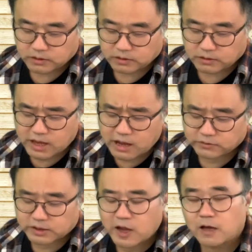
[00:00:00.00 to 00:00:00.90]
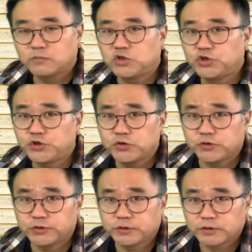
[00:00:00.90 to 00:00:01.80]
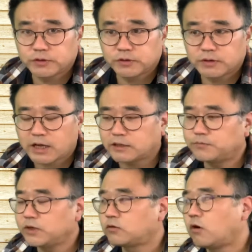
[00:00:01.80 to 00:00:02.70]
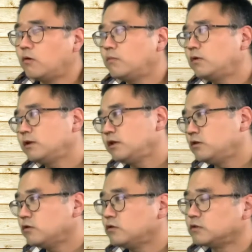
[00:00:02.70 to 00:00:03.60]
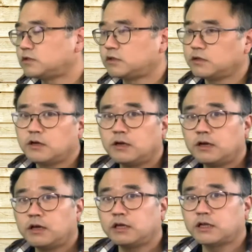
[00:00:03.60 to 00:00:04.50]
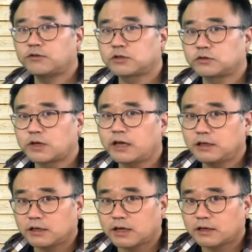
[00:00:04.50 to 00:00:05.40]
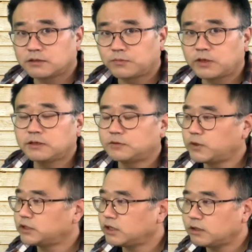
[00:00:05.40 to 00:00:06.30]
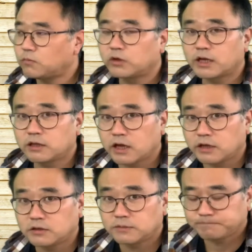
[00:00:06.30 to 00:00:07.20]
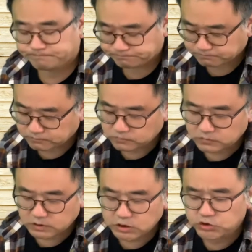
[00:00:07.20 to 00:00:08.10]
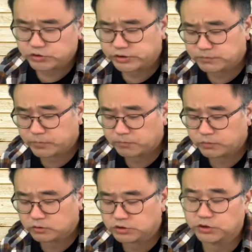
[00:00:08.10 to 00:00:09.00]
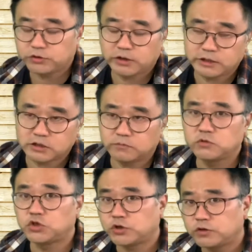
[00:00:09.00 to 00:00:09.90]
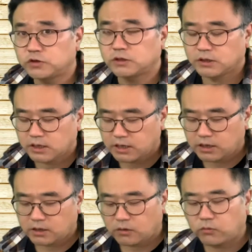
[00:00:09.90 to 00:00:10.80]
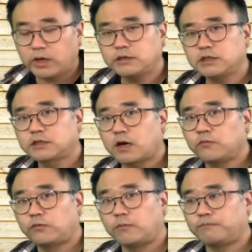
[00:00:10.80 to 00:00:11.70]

now the term Jews, that's been commonly used in our society now, especially in the modern days. Jewish people, Judaism, Jews. Where does this come from?